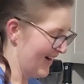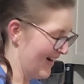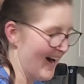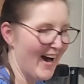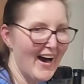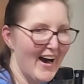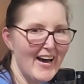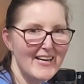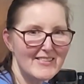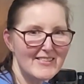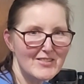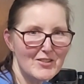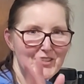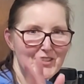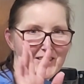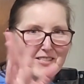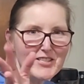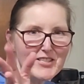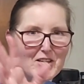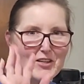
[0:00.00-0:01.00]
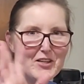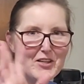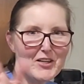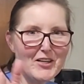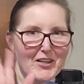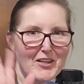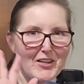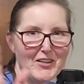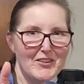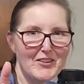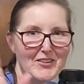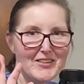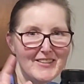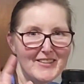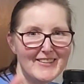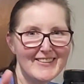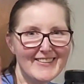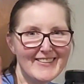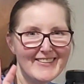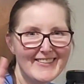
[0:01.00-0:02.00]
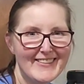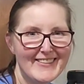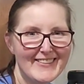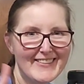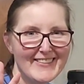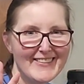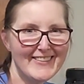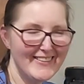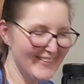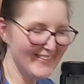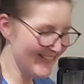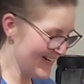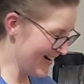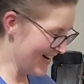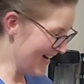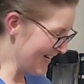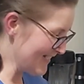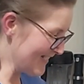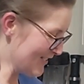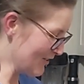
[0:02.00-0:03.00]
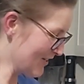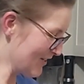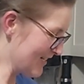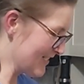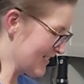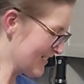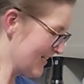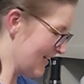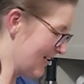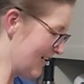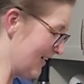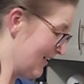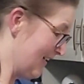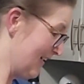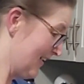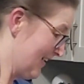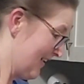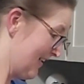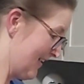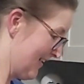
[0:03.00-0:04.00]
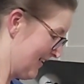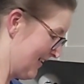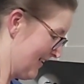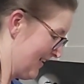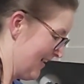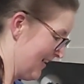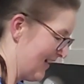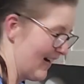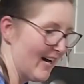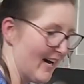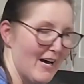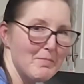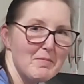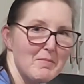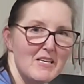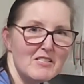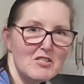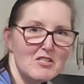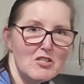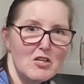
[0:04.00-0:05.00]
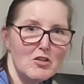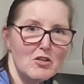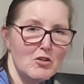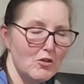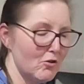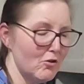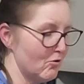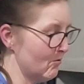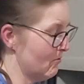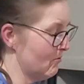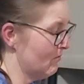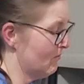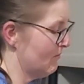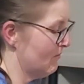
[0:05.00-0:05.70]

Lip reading: Hi, Giorgio. Hi, Georgie. I miss you.